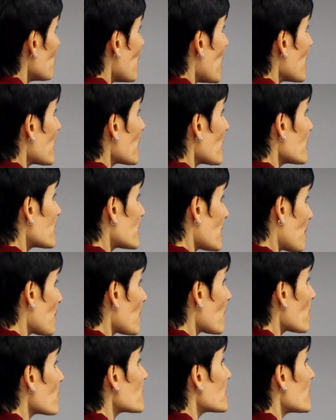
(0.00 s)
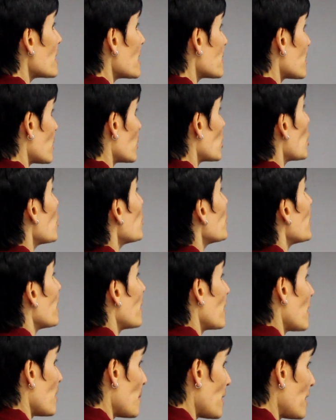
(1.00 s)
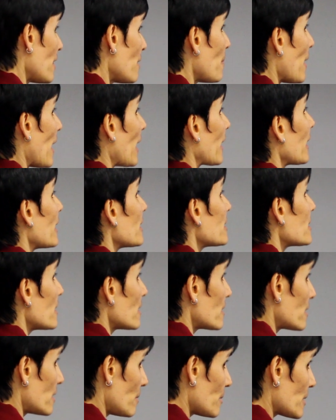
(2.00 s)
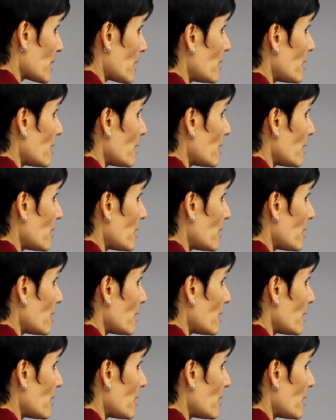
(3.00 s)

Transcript: making some of those things and coding them and the backend systems